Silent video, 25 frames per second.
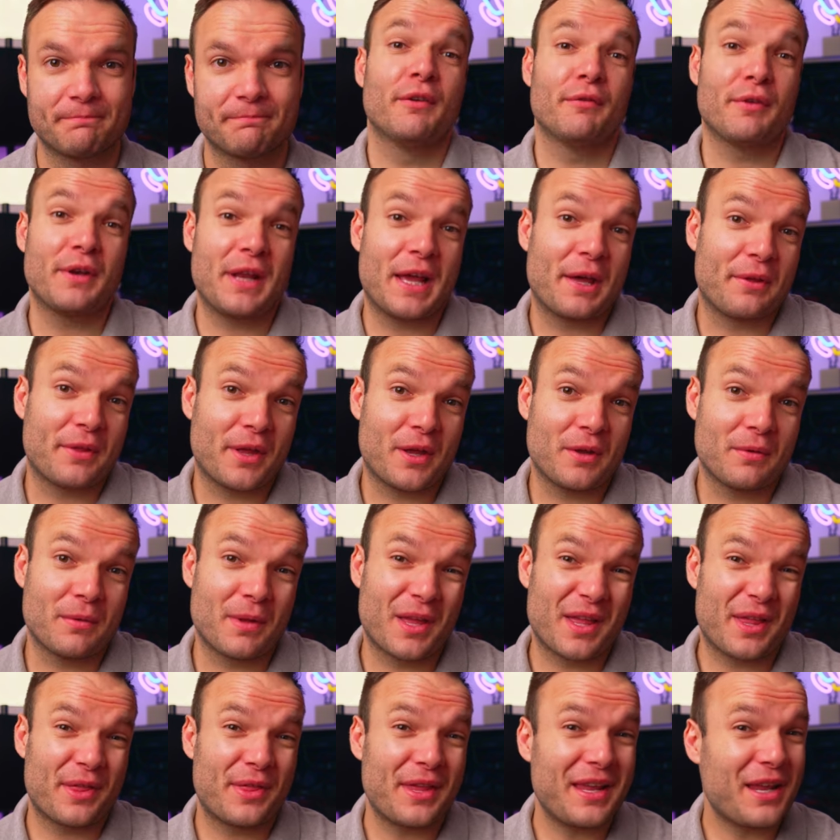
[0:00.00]
For now though,
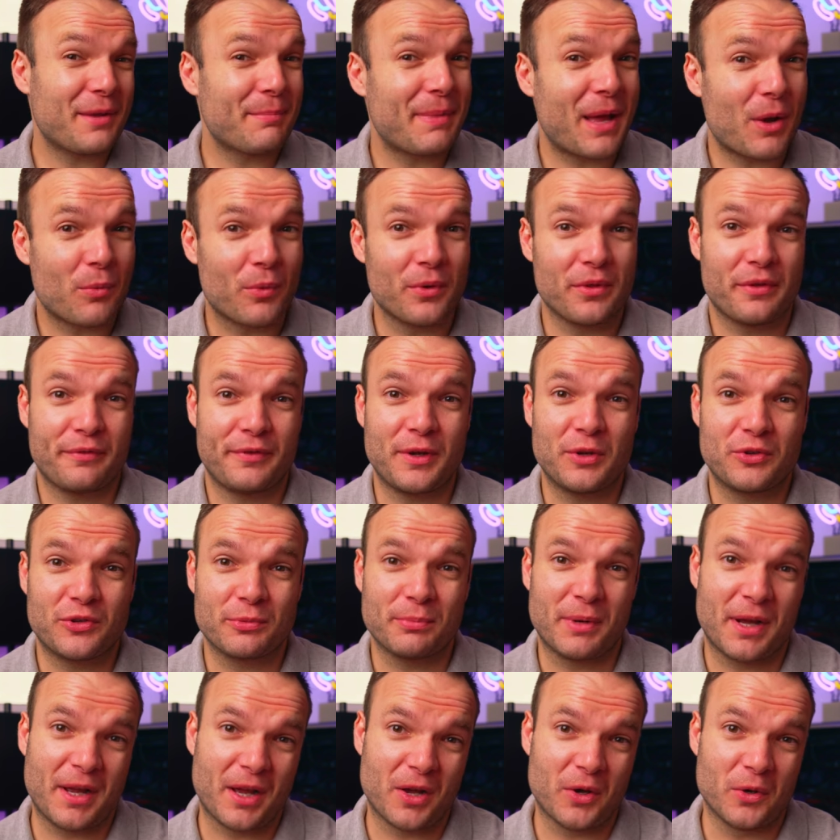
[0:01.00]
think about what the future
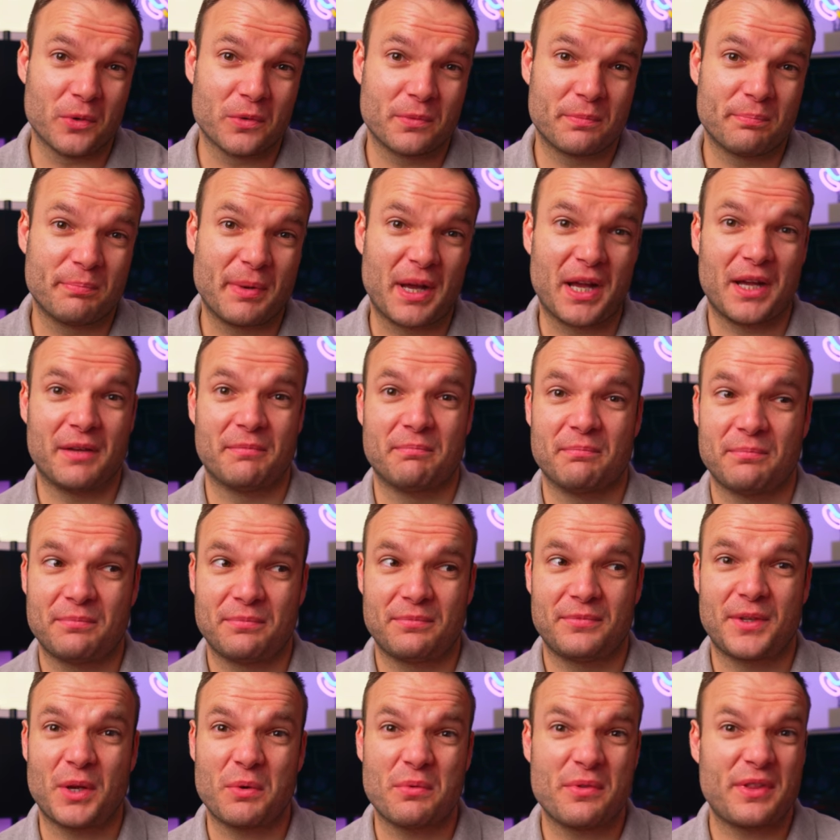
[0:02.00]
might hold, but
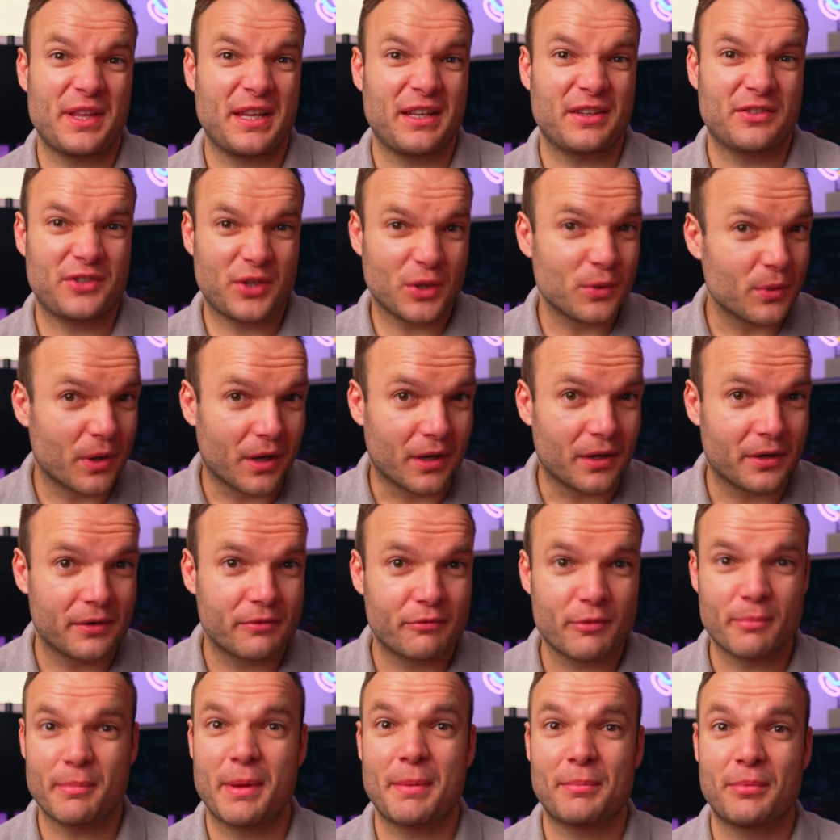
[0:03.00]
don't think too
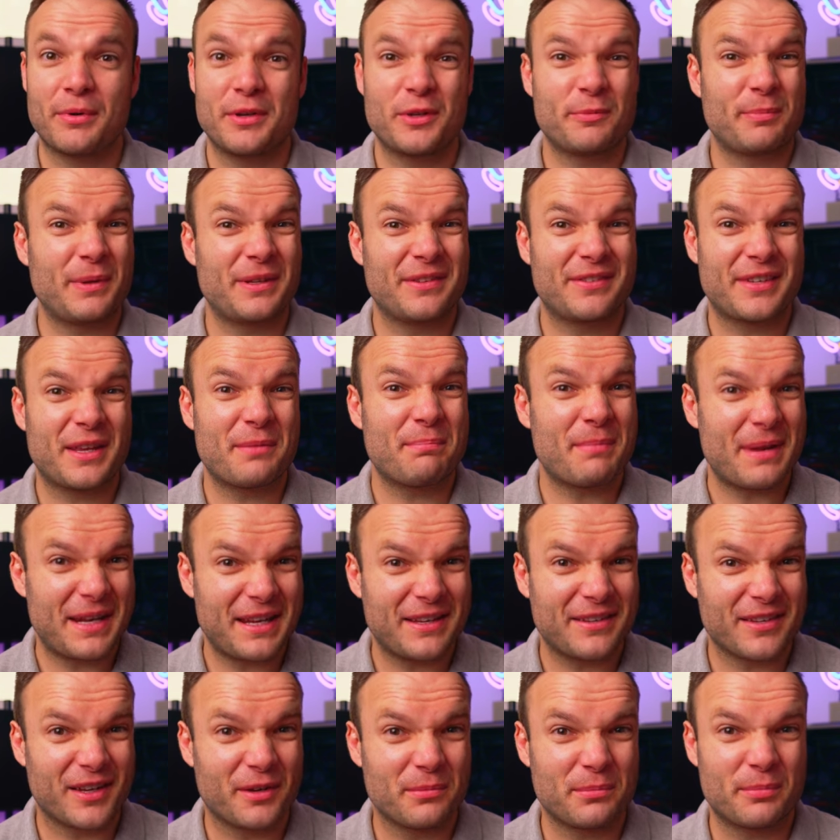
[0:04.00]
hard. Remember, it's been said many
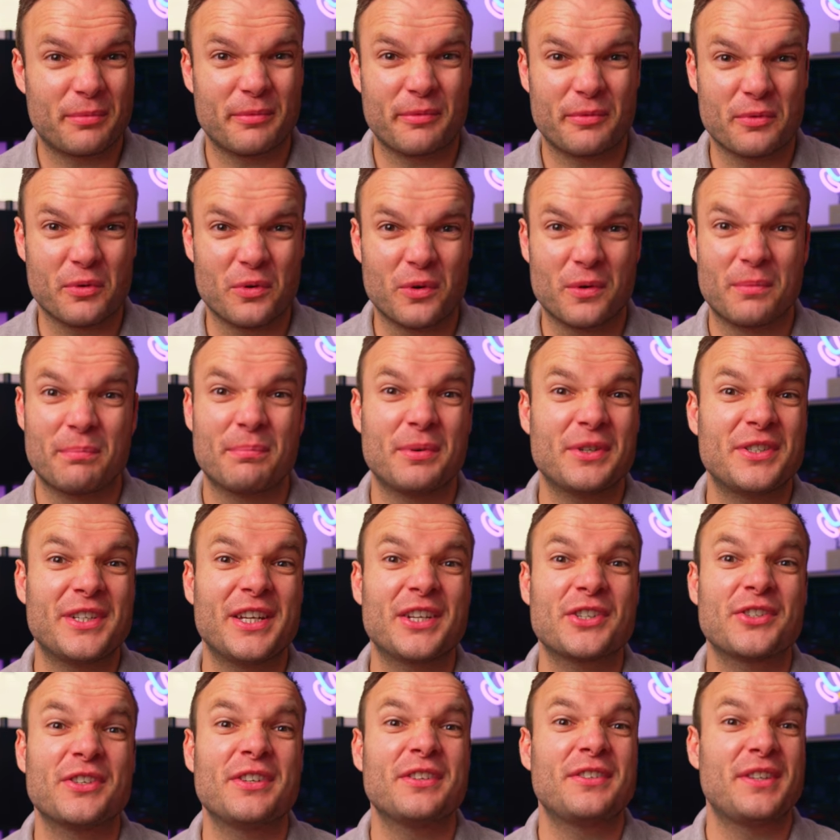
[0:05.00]
times before,
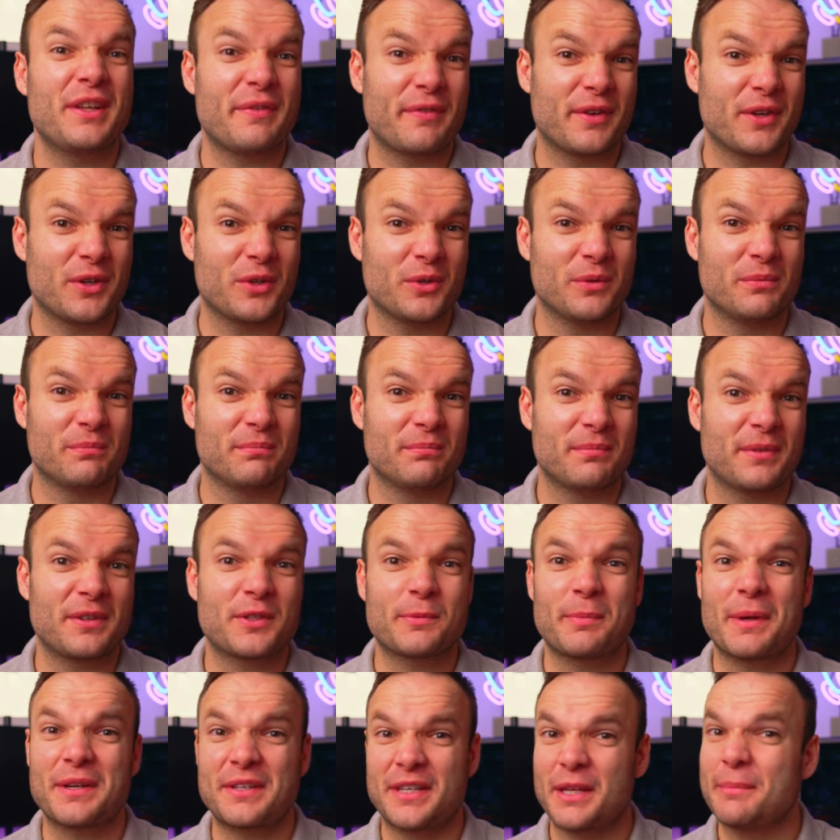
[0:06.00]
prediction is difficult,
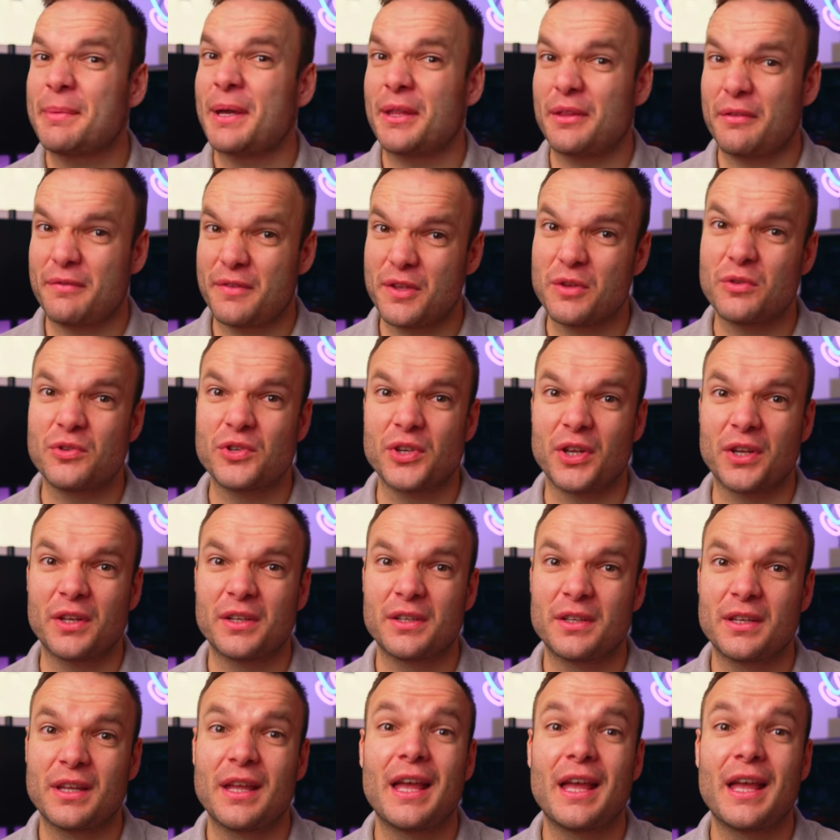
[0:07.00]
especially about the future.